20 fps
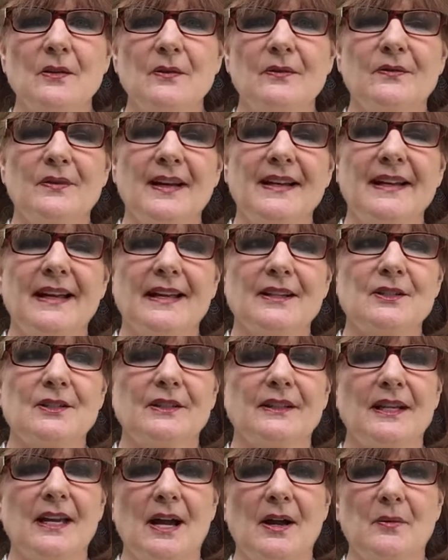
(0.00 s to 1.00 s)

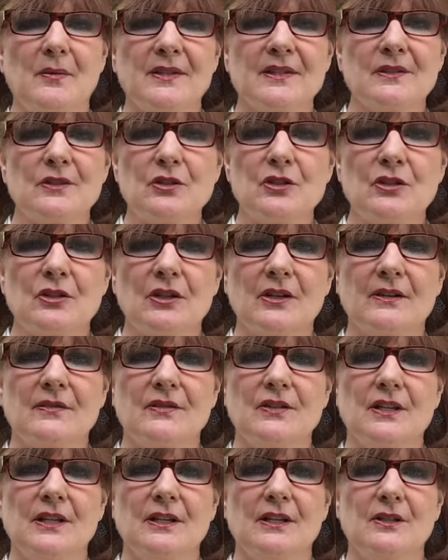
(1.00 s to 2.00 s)
financially, I wasn't sure if
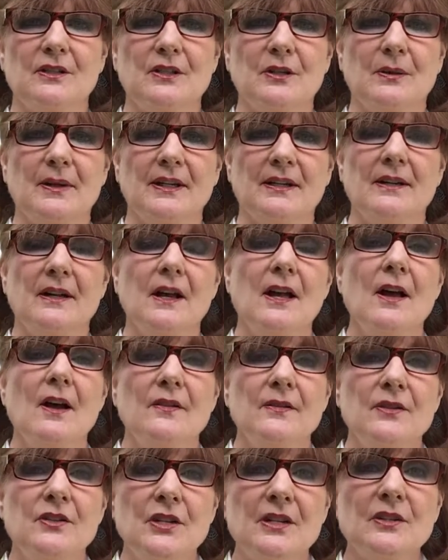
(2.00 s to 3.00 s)
she could do it.
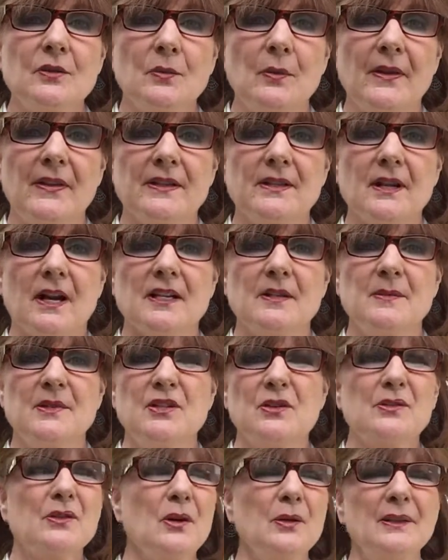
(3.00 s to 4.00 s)
She's the one that talked to me. She
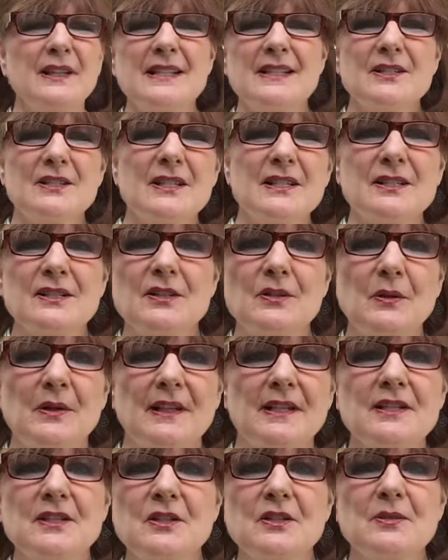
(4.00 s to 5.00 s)
goes, oh, let's just do it.
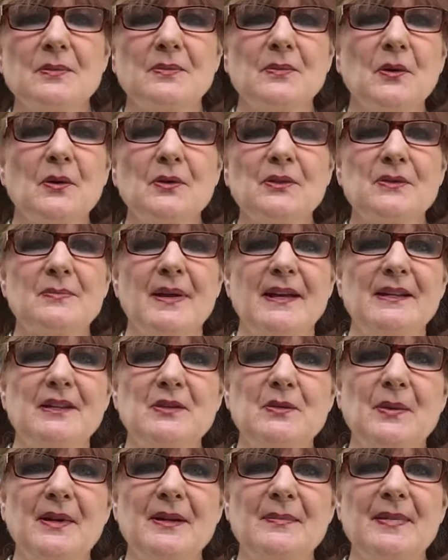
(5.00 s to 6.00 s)
Let's just go spend the
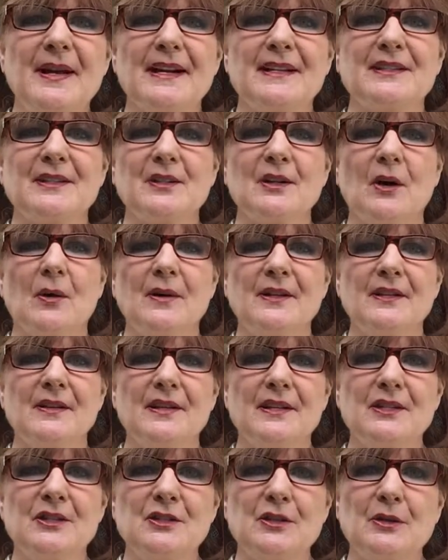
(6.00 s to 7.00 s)
$20 and go into
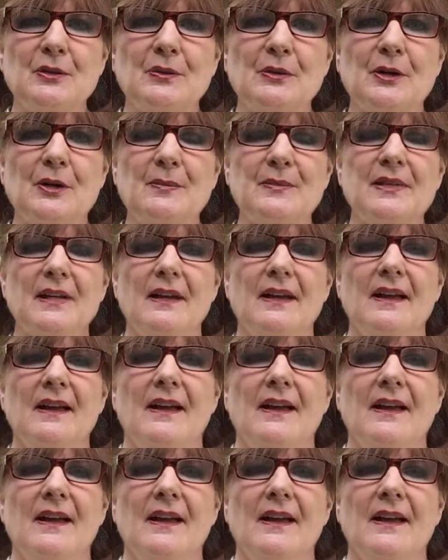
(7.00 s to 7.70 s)
these 2 rooms.